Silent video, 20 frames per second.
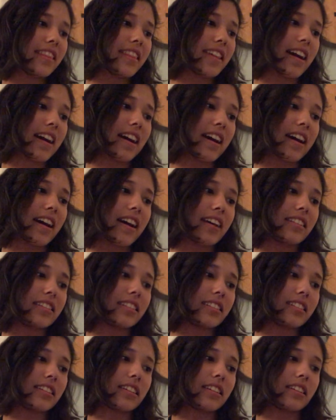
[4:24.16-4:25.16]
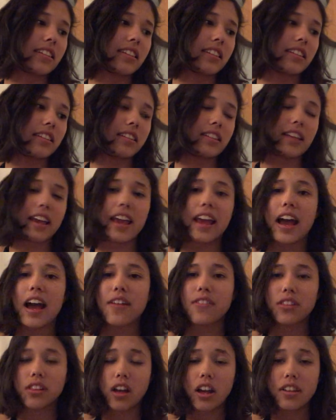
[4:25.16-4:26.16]
that they
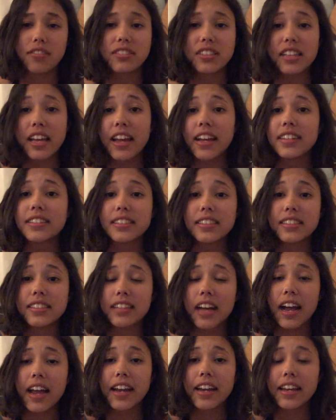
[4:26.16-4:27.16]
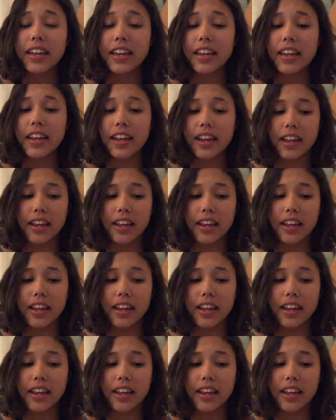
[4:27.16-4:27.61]
have a lot of say in society.